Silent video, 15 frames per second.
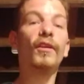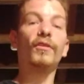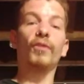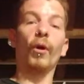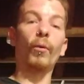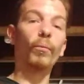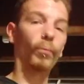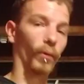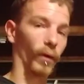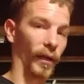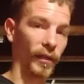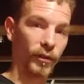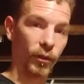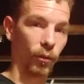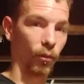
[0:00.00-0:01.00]
Don't
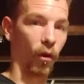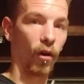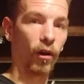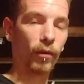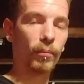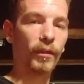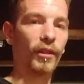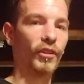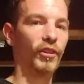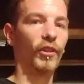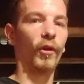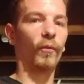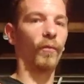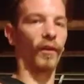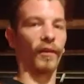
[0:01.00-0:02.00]
break too long because you
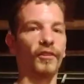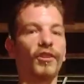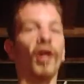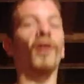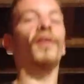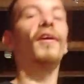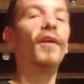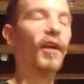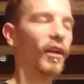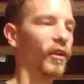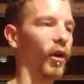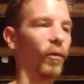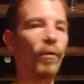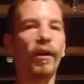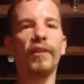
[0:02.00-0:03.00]
don't want
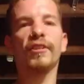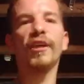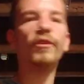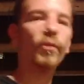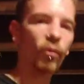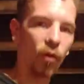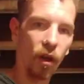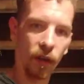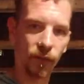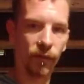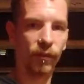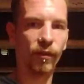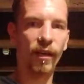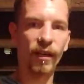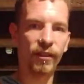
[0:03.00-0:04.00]
to take too long to
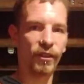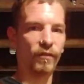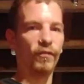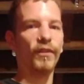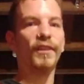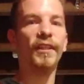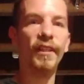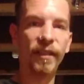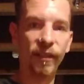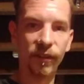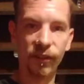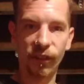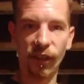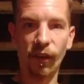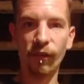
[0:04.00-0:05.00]
rest and fatigue
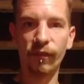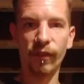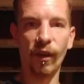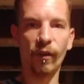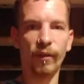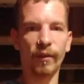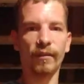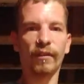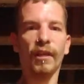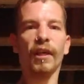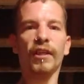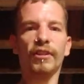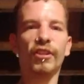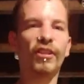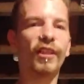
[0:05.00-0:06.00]
yourself, or
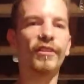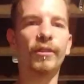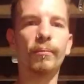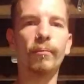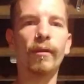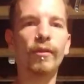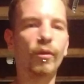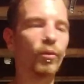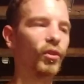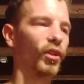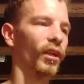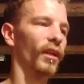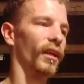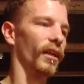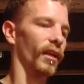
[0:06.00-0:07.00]
just let your muscles
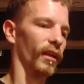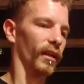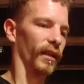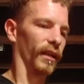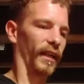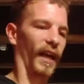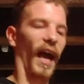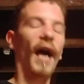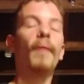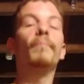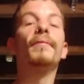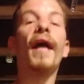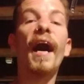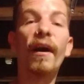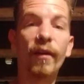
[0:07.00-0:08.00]
calm
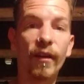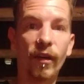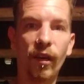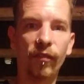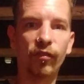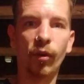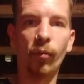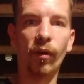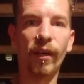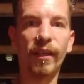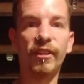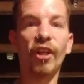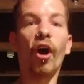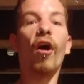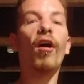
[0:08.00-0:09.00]
down enough to where
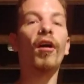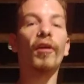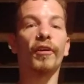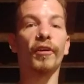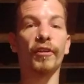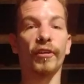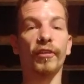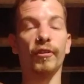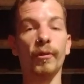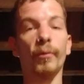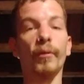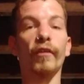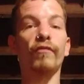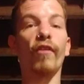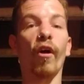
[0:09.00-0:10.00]
it's harder to do
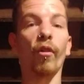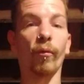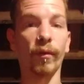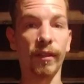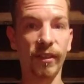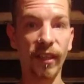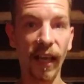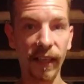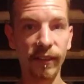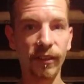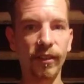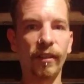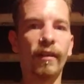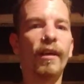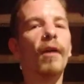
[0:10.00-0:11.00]
the following sets,
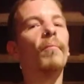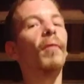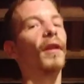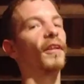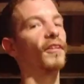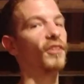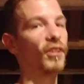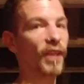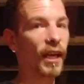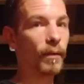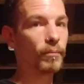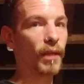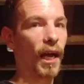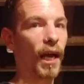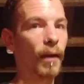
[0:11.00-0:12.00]
but at the same
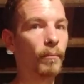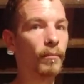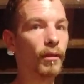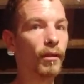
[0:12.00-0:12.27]
time,